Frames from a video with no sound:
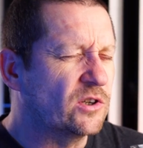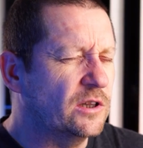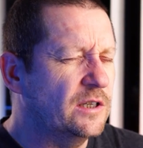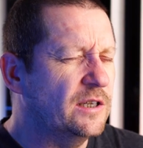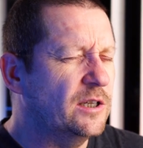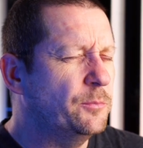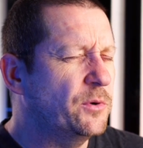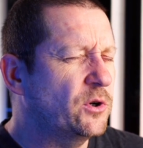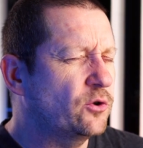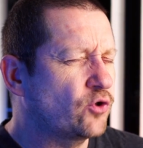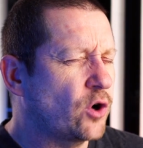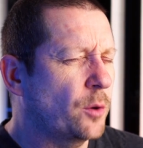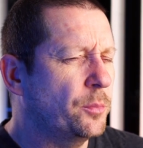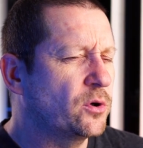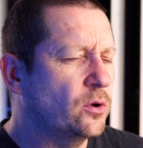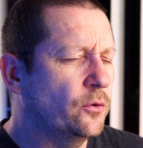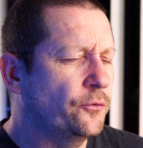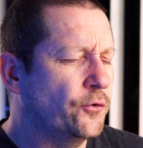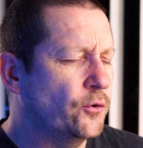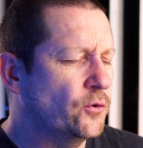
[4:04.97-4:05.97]
a little bit of
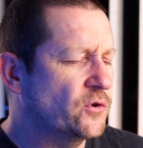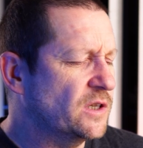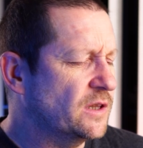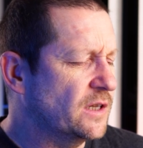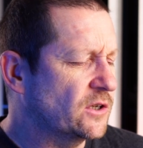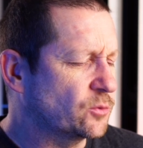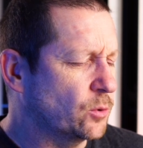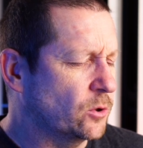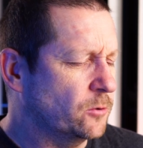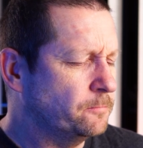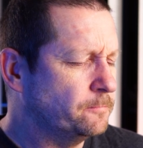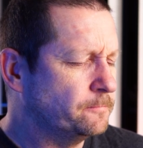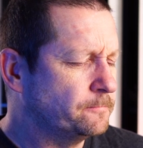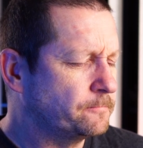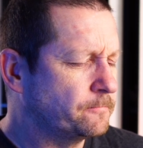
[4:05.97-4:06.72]
tropical fruit in this one.